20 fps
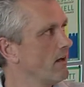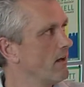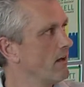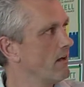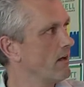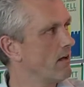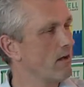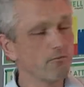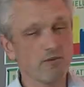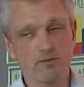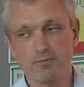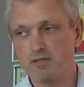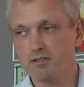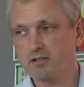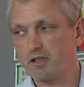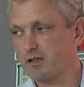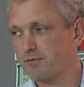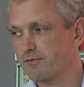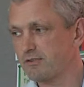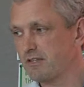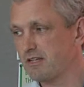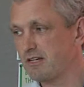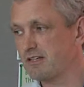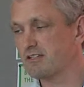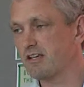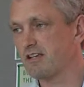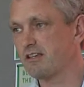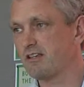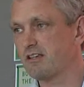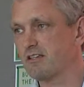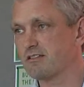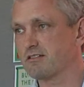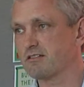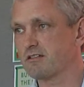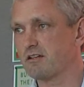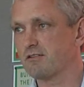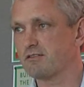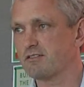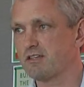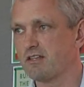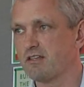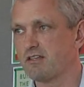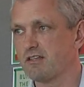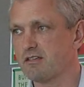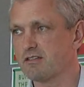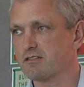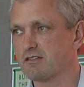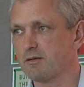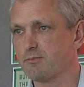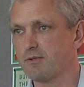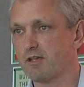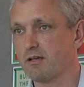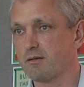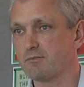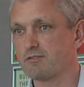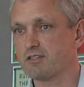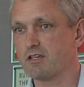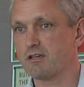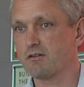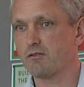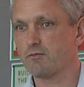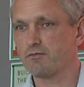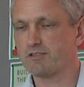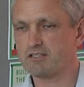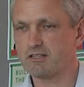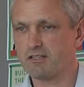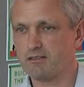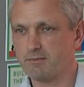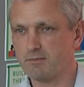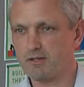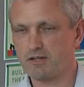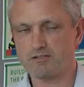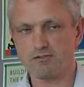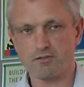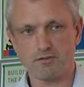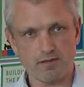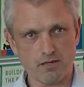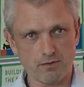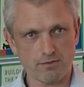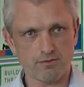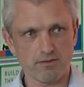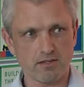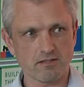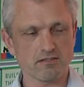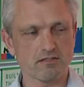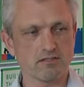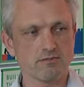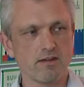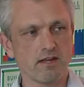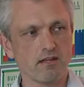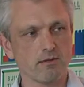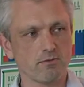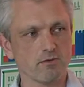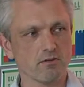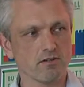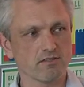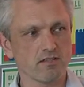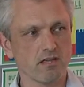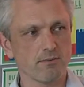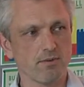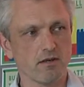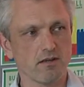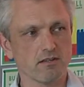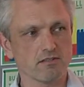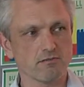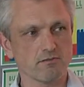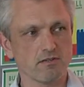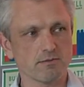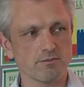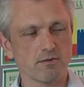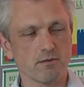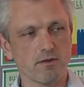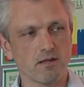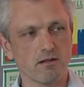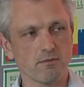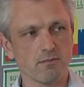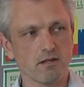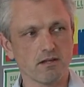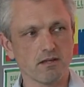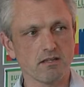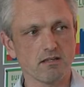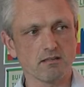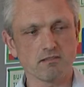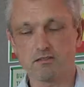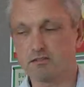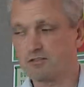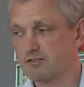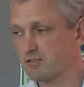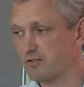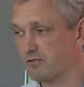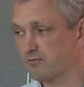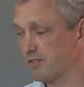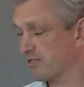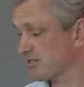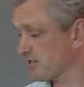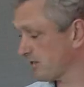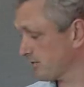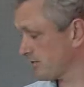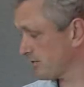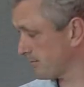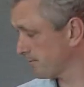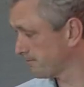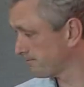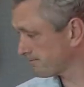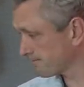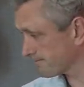And we've been going for nearly 10 years, 10 years coming up. So obviously the Ministry of Health thinks it's valuable because they pay us a reasonable amount of money to do research for them.